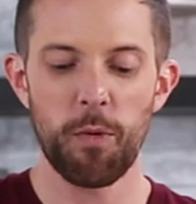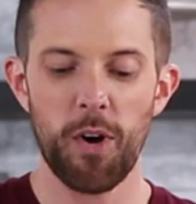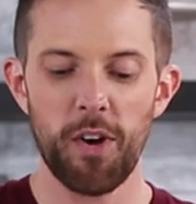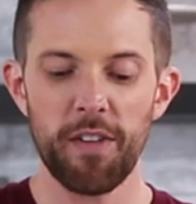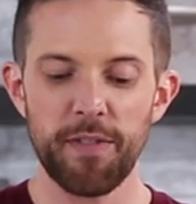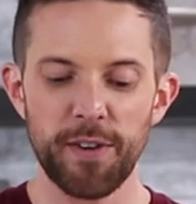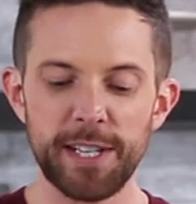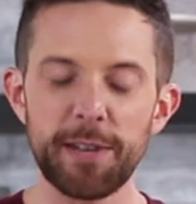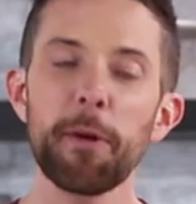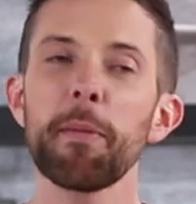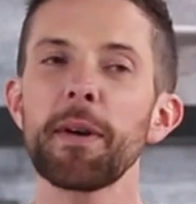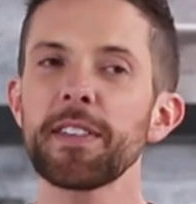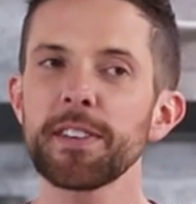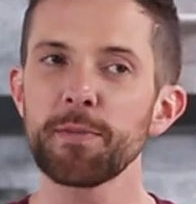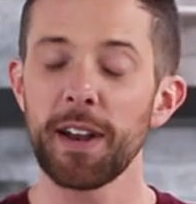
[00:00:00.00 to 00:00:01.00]
Well, the first time I
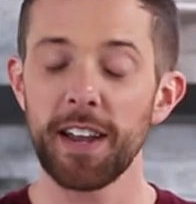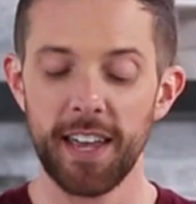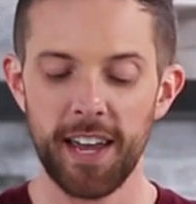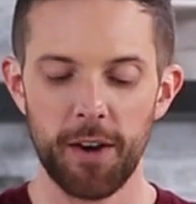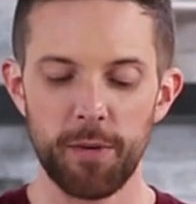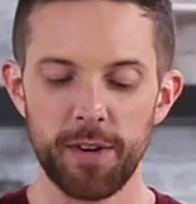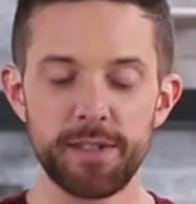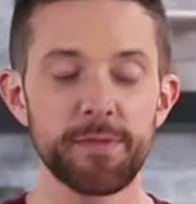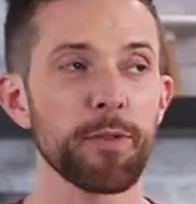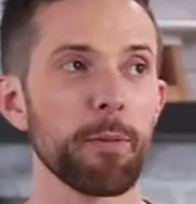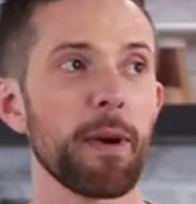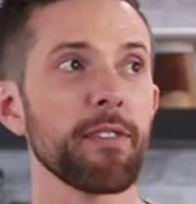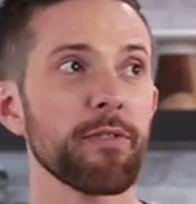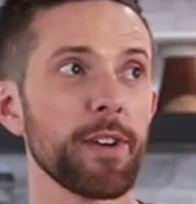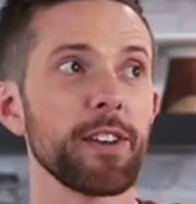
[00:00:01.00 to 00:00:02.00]
made this wedding cake was for
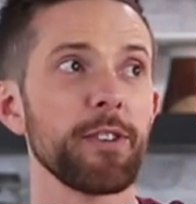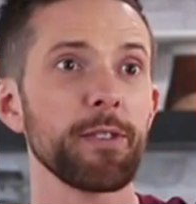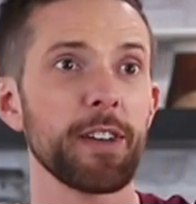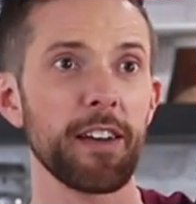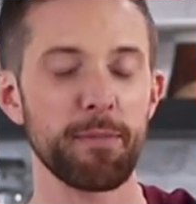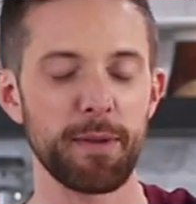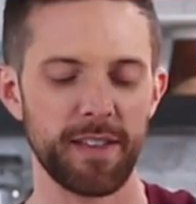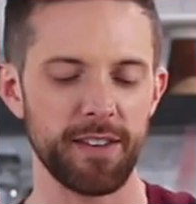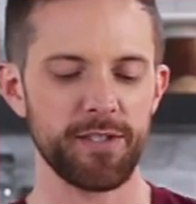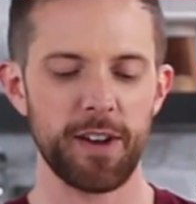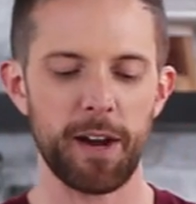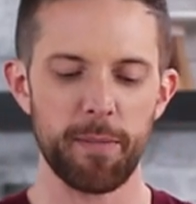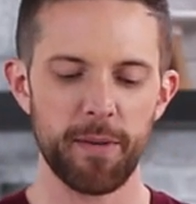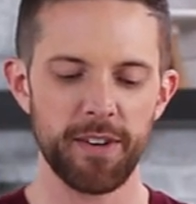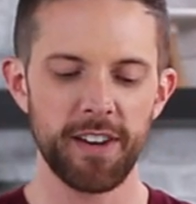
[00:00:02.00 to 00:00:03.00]
my friend who gave me this
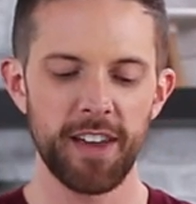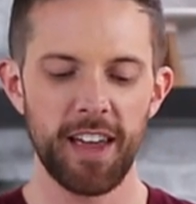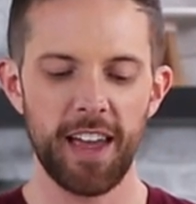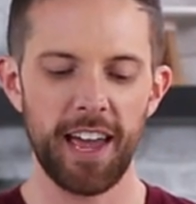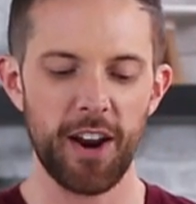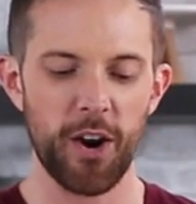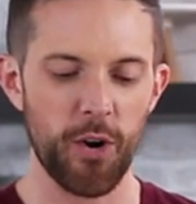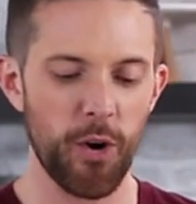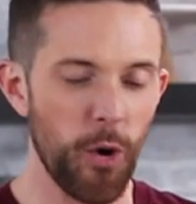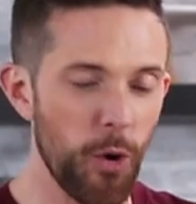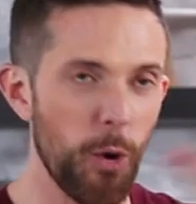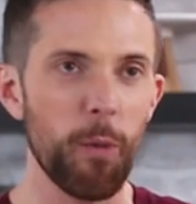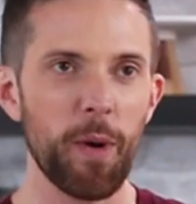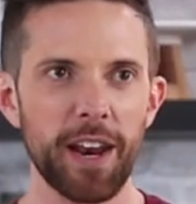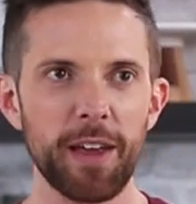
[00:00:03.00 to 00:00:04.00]
topper, and her
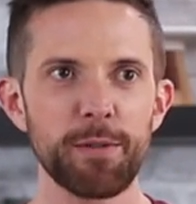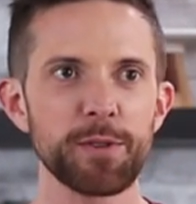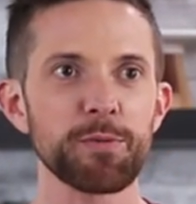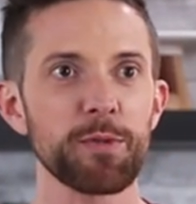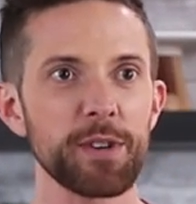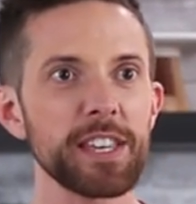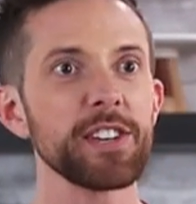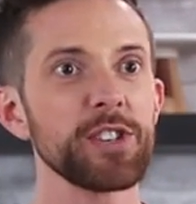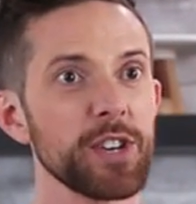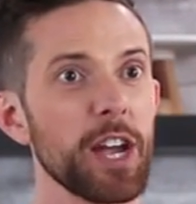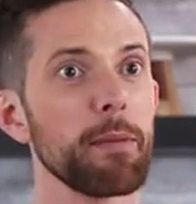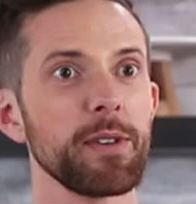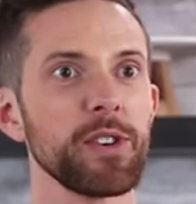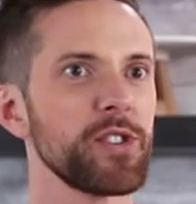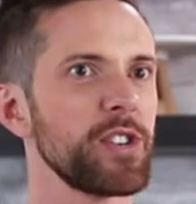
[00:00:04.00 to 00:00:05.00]
whole wedding was really
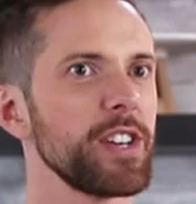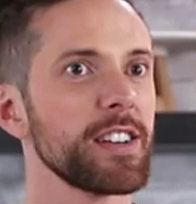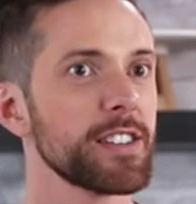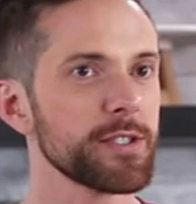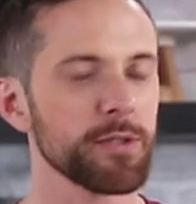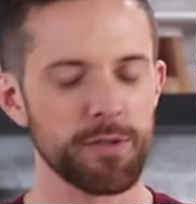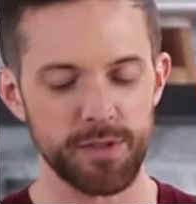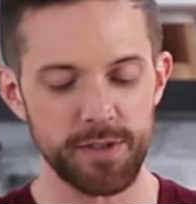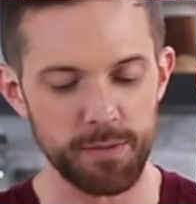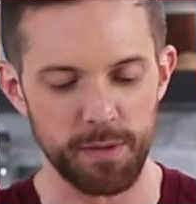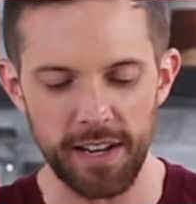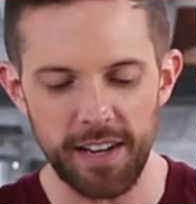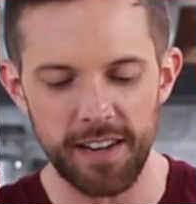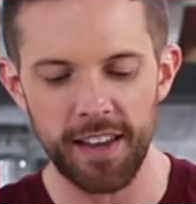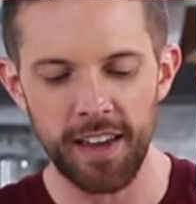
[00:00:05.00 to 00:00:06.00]
shabby chic and sort of
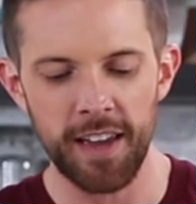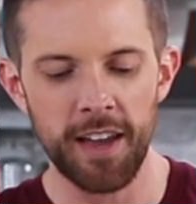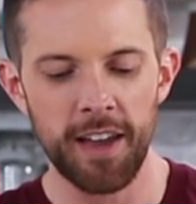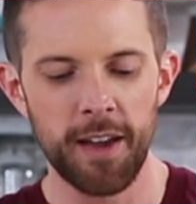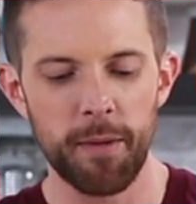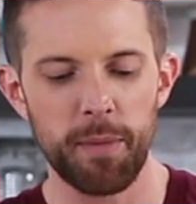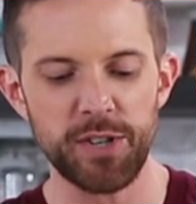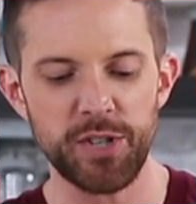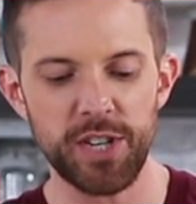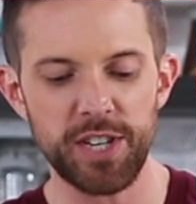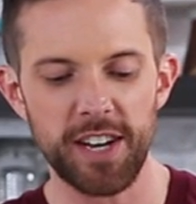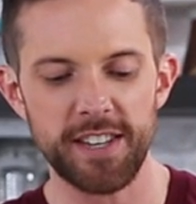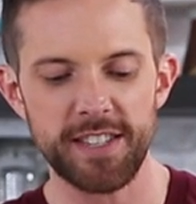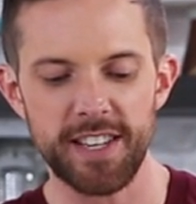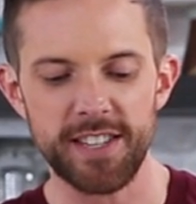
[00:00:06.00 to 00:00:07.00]
sweet, but she
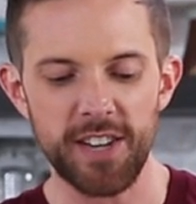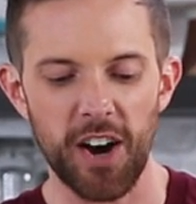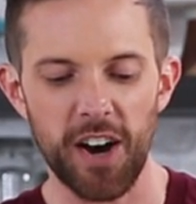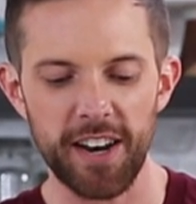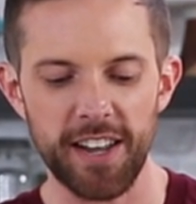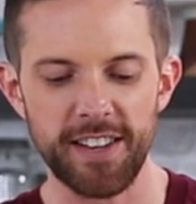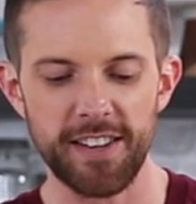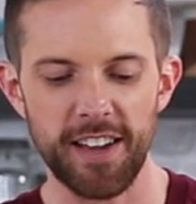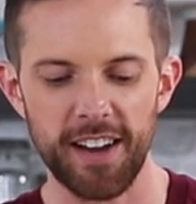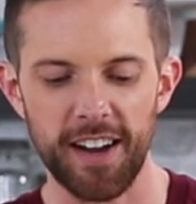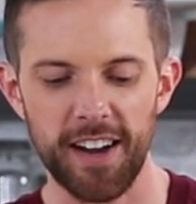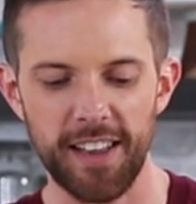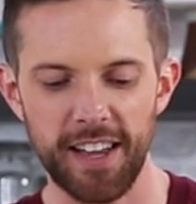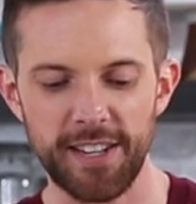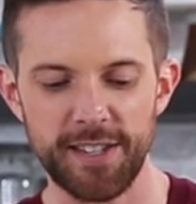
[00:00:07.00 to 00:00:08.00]
does this haunted
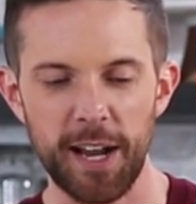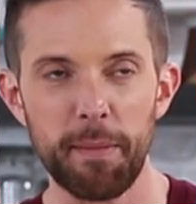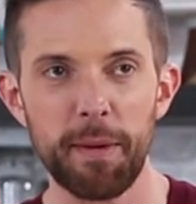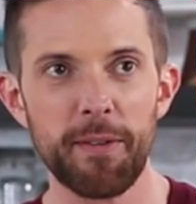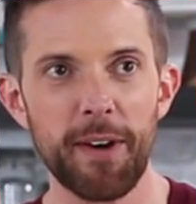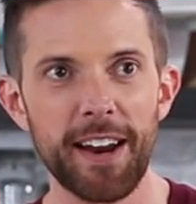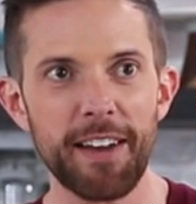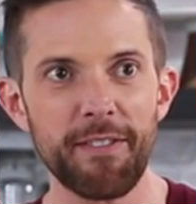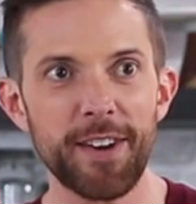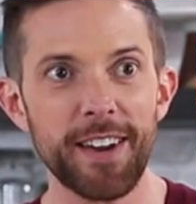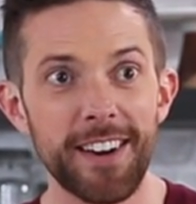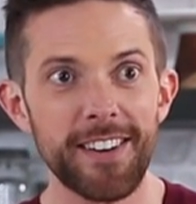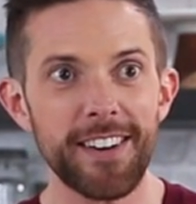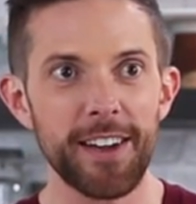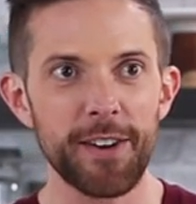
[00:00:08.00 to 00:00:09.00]
uh, like zombie ride every
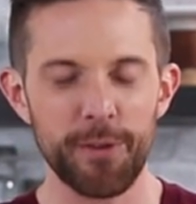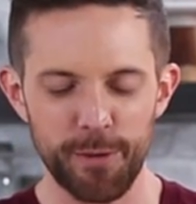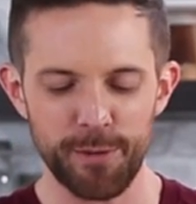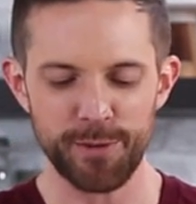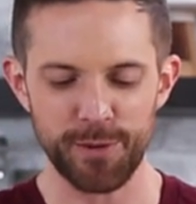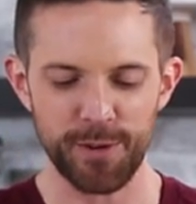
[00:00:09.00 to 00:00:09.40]
year in North